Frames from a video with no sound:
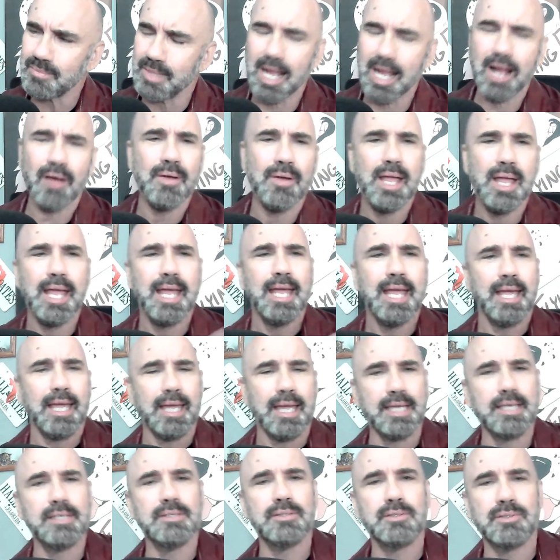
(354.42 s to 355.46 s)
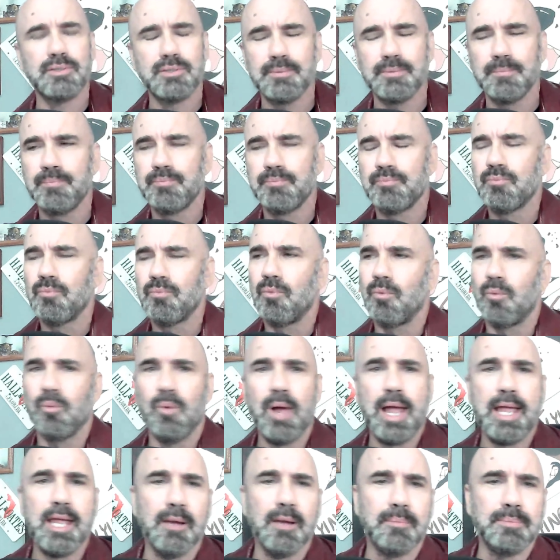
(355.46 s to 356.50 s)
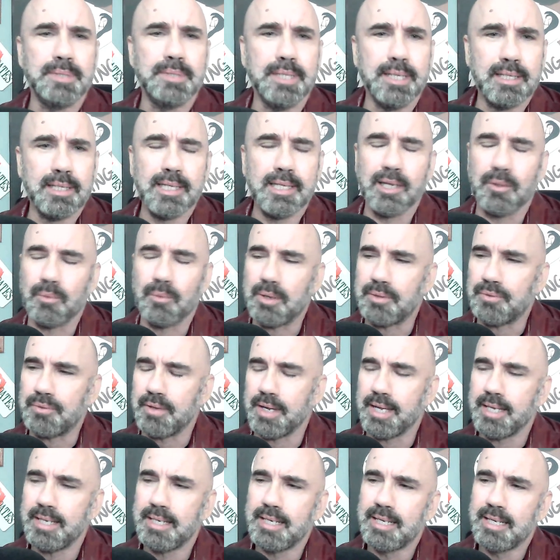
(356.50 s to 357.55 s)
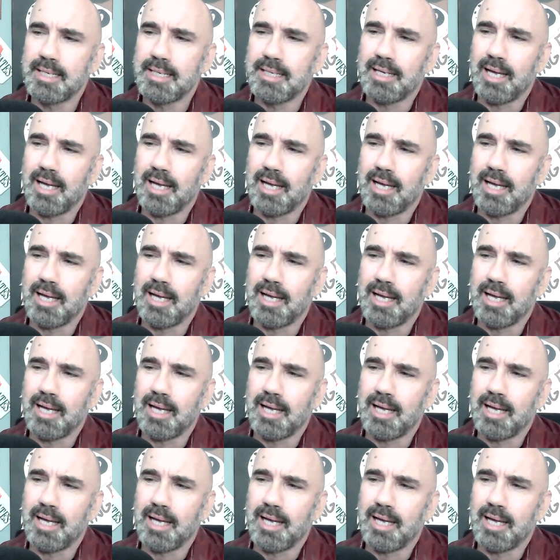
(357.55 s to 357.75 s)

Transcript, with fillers: Now, his way of dealing with it,